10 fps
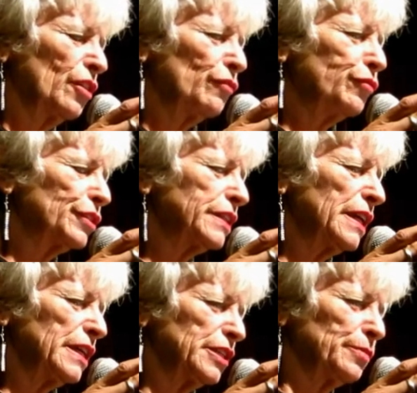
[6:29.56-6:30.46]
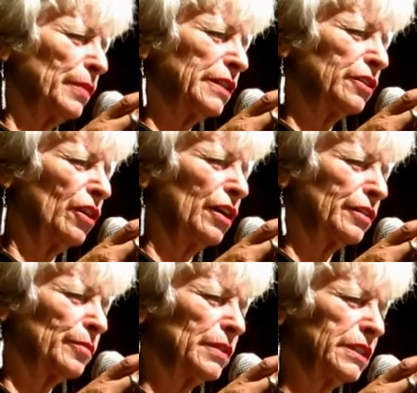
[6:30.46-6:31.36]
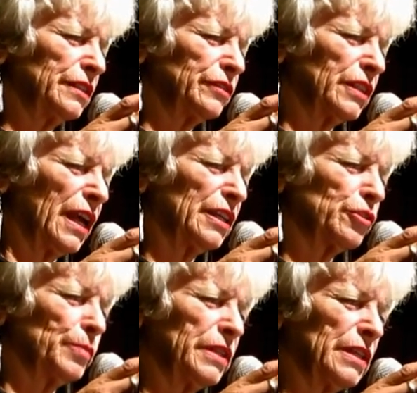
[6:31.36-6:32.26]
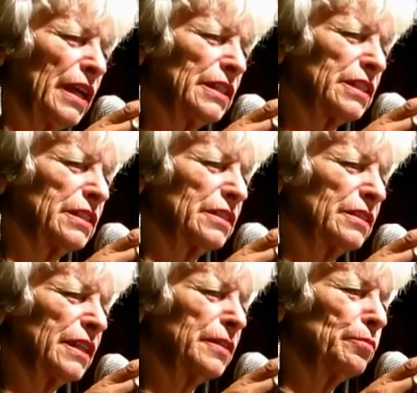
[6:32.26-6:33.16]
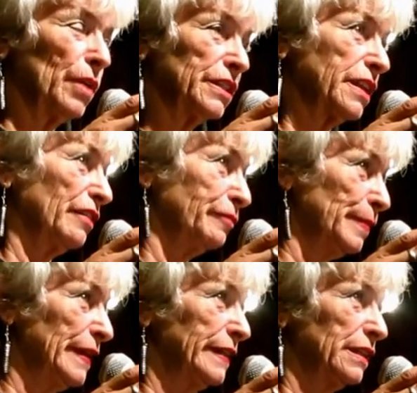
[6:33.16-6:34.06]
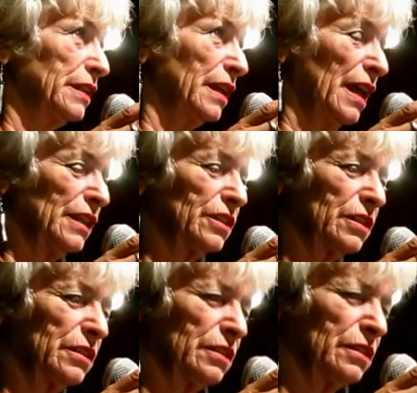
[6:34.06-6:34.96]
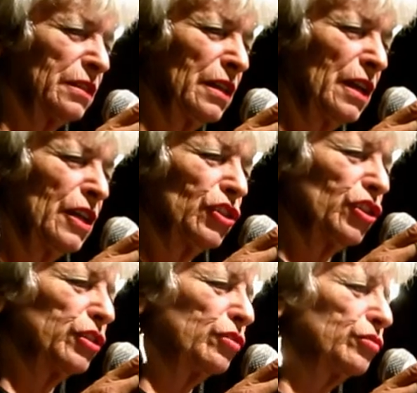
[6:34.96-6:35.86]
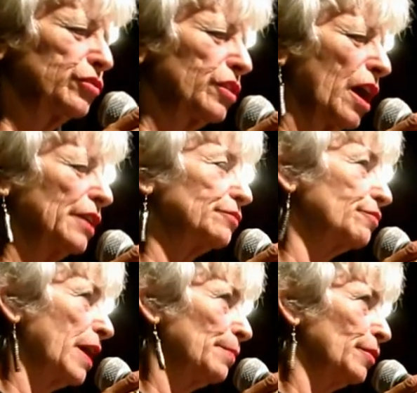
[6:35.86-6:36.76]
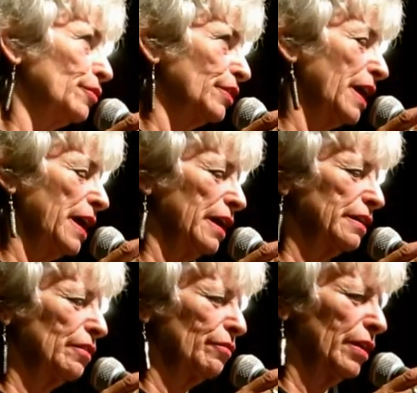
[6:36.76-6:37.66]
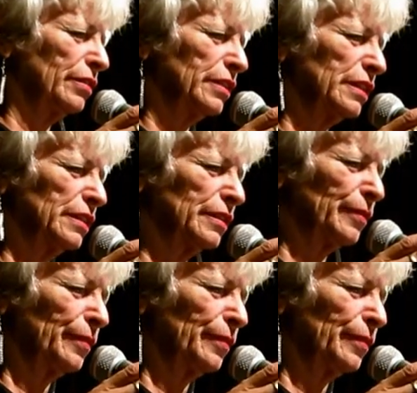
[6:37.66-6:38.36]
For days, my daughter believed it had to be an accident. It must have been an accident. She could not wrap her head around it.